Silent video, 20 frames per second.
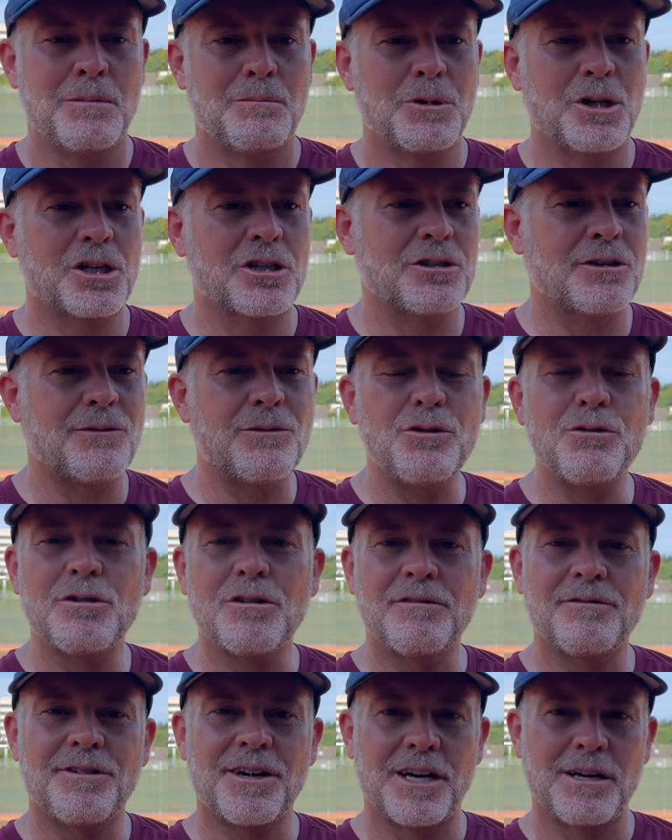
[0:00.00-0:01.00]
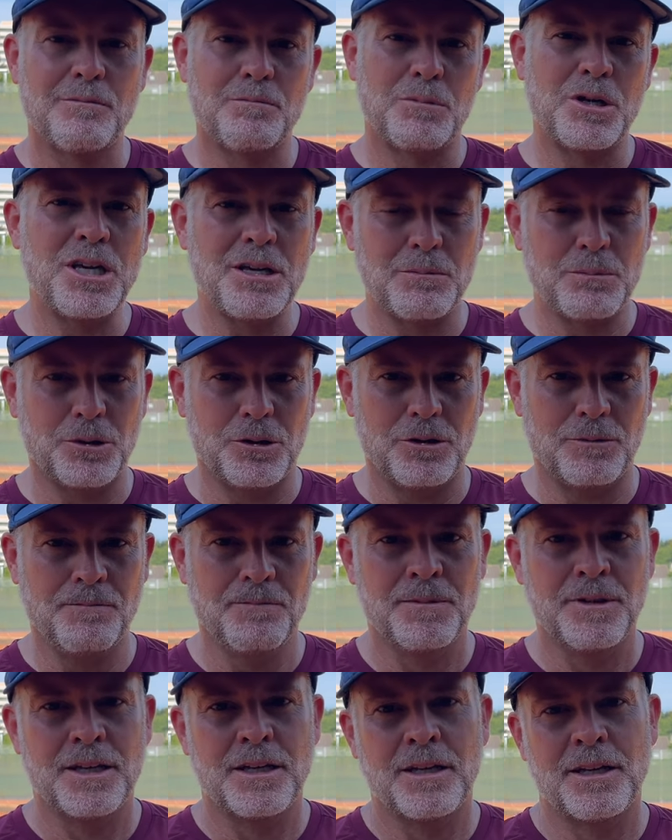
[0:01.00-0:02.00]
Because if you can find people
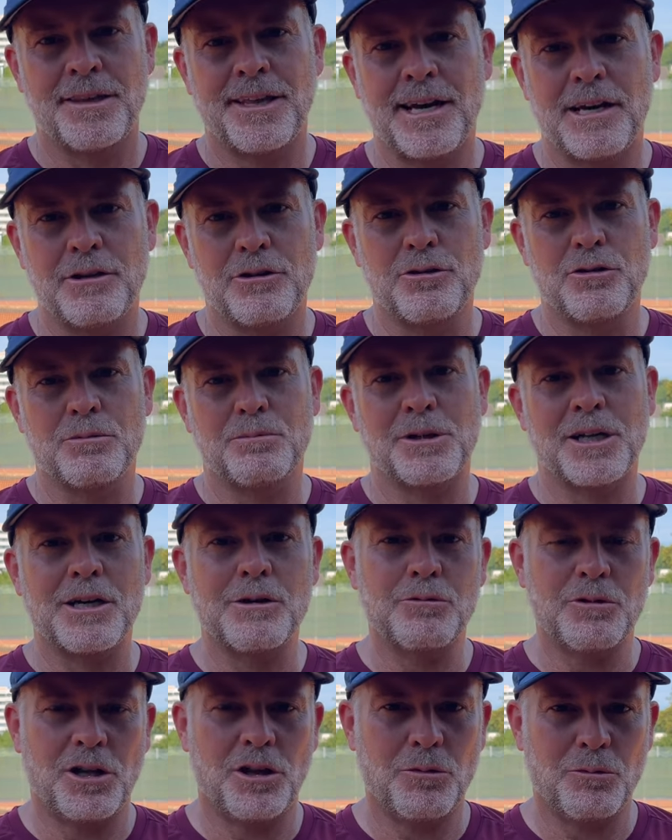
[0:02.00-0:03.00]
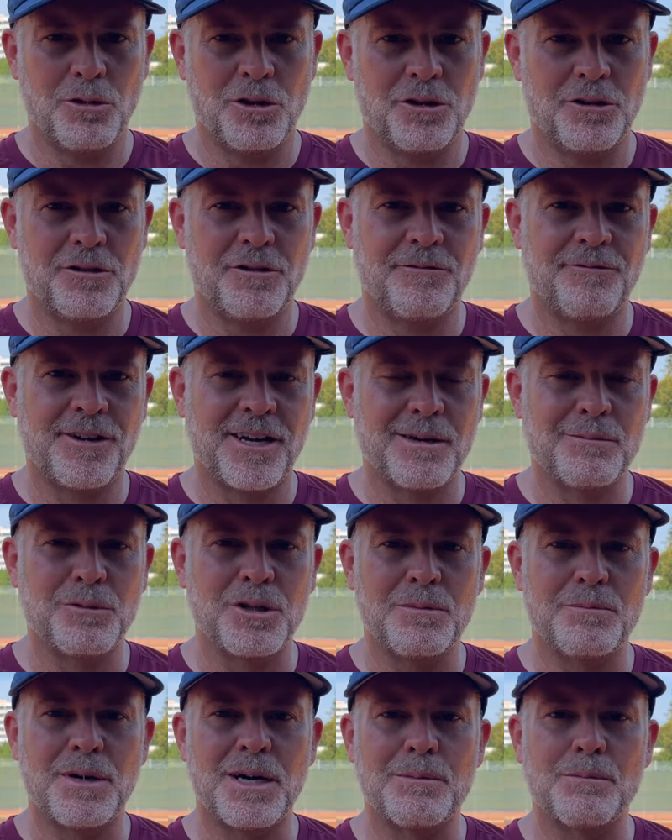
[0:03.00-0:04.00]
that you play with, whether they're
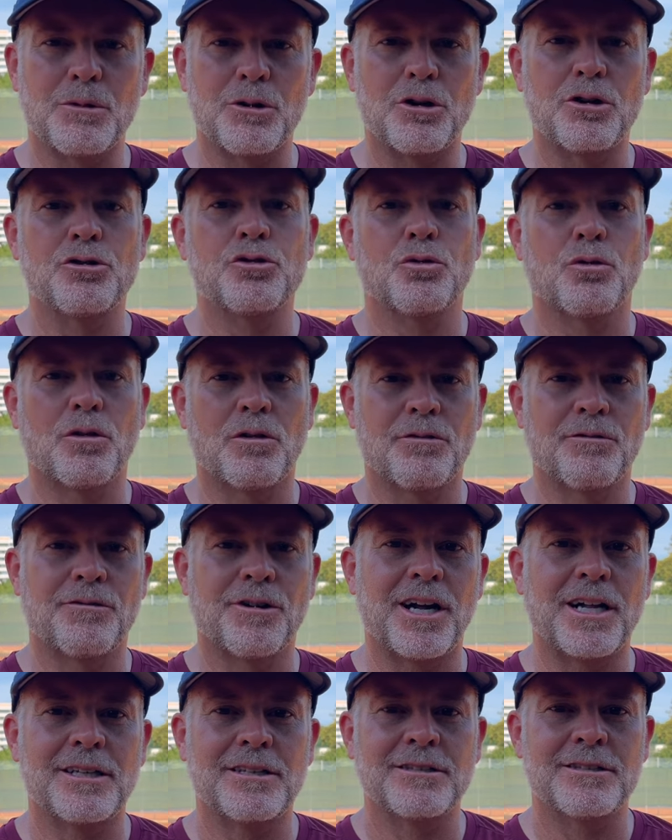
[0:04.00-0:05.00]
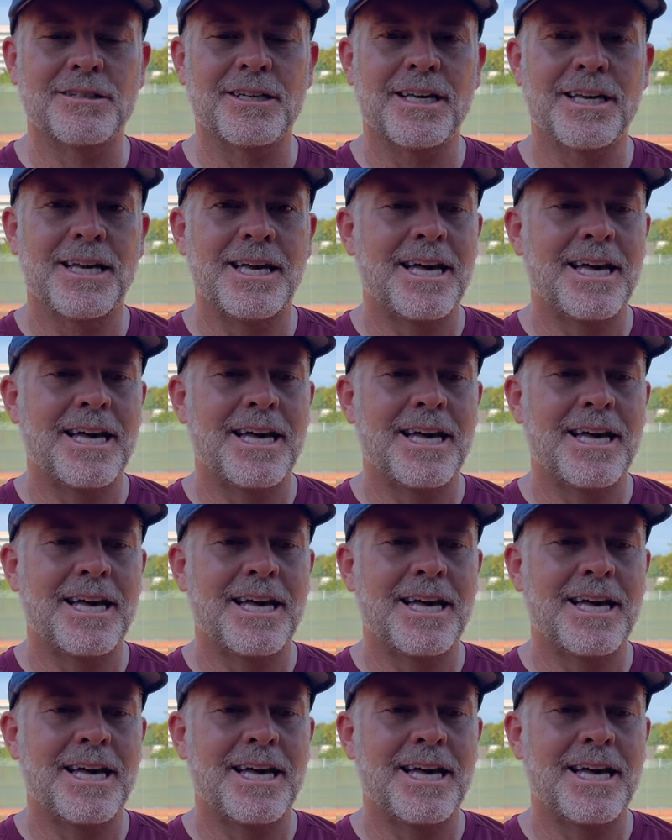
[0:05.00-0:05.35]
family members or friends,